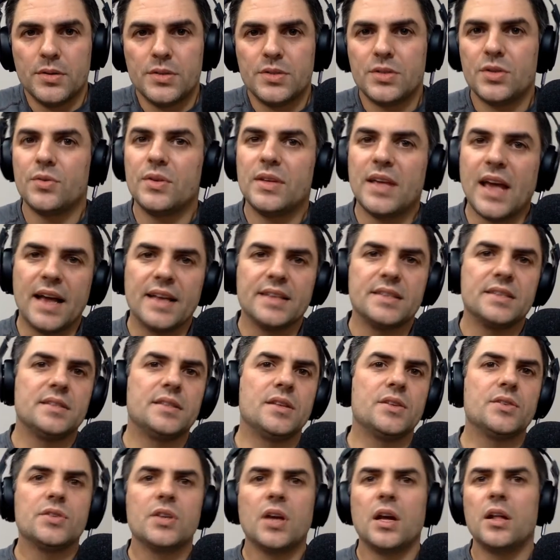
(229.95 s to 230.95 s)
So, yes,
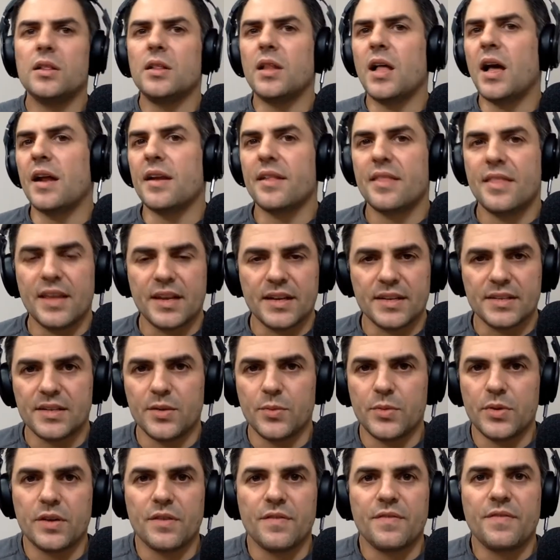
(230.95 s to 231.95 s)
there's a lot of things
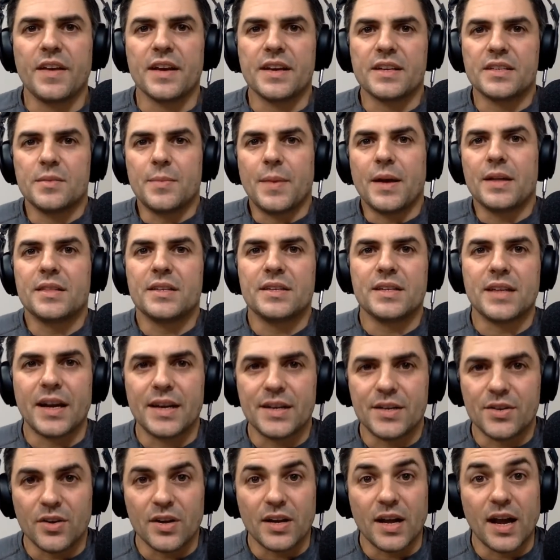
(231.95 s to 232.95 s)
that we could fix about the
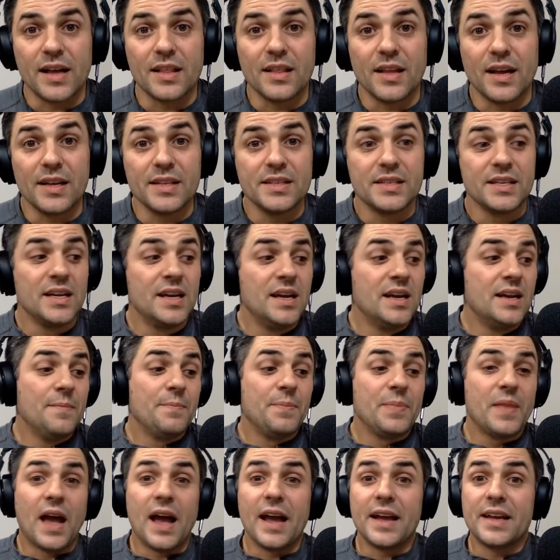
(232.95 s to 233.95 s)
dietary guidelines.
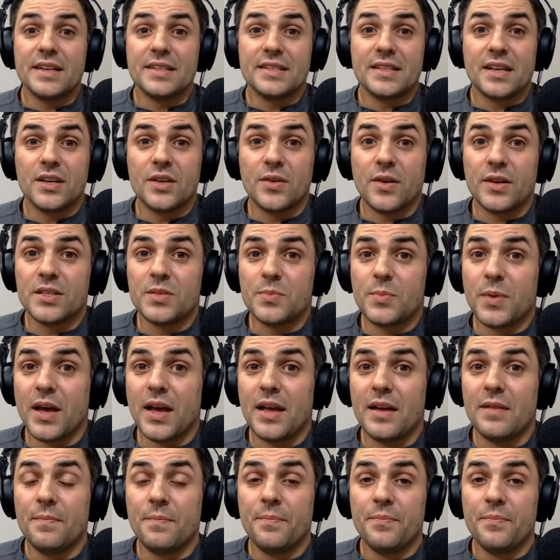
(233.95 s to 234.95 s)
I can tell you, I spent